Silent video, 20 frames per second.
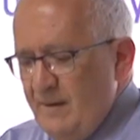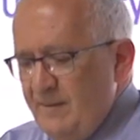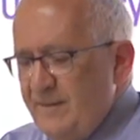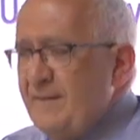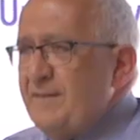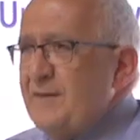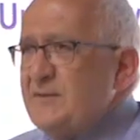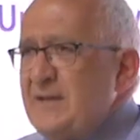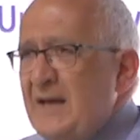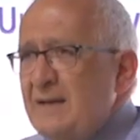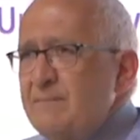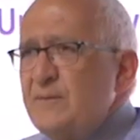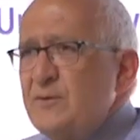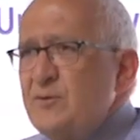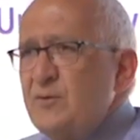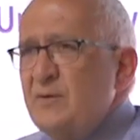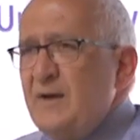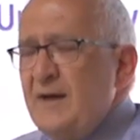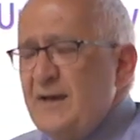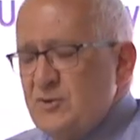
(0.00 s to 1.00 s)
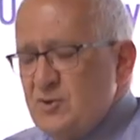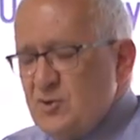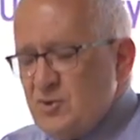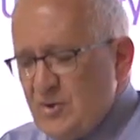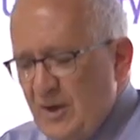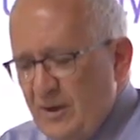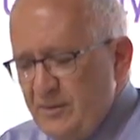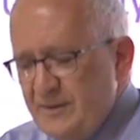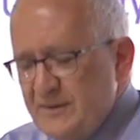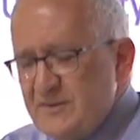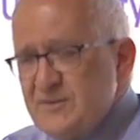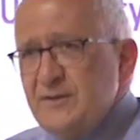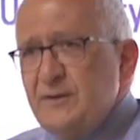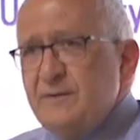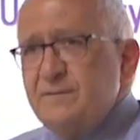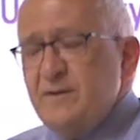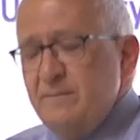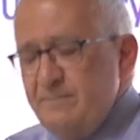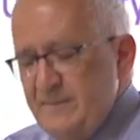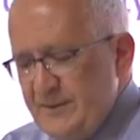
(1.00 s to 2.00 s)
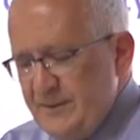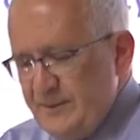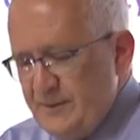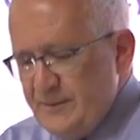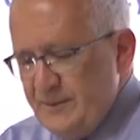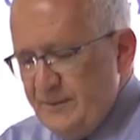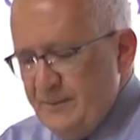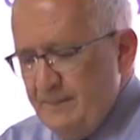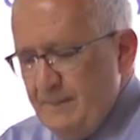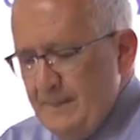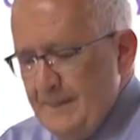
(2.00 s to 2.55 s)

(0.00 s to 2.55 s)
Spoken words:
that the Tatmadaw has shown itself committed to.